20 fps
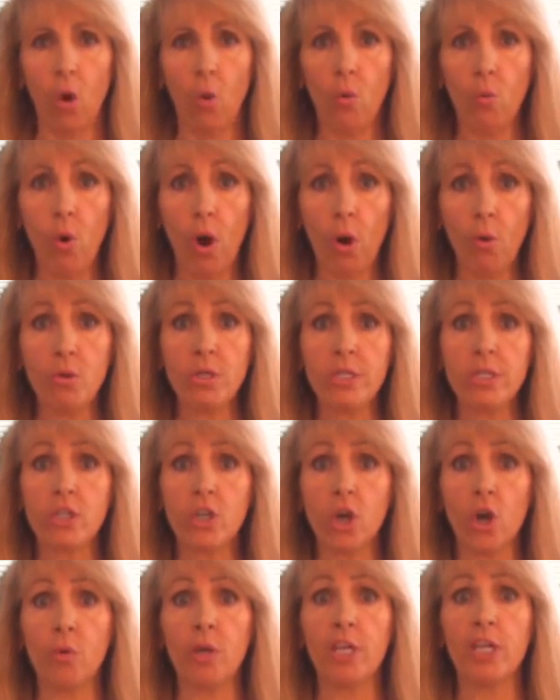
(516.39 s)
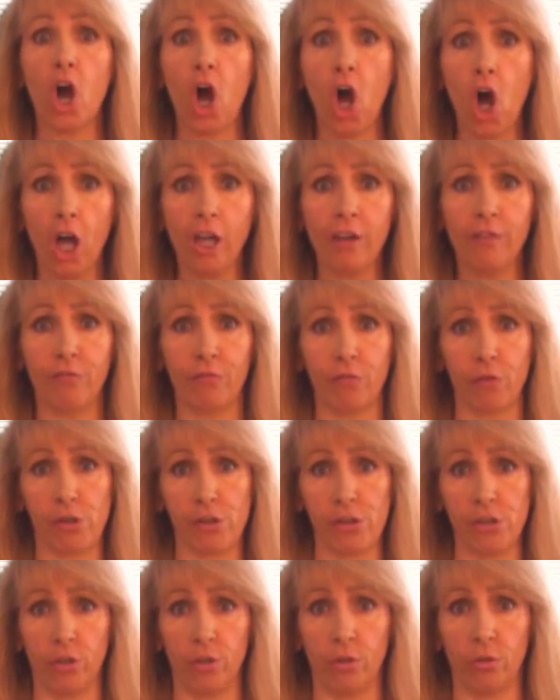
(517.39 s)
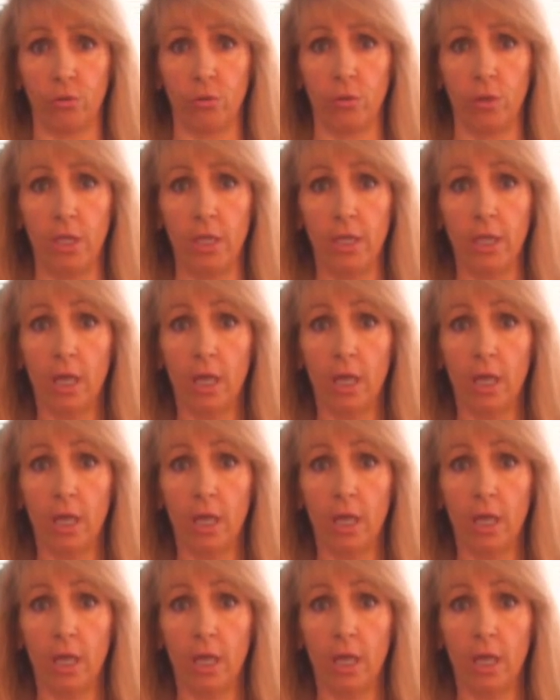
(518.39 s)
What was going on for you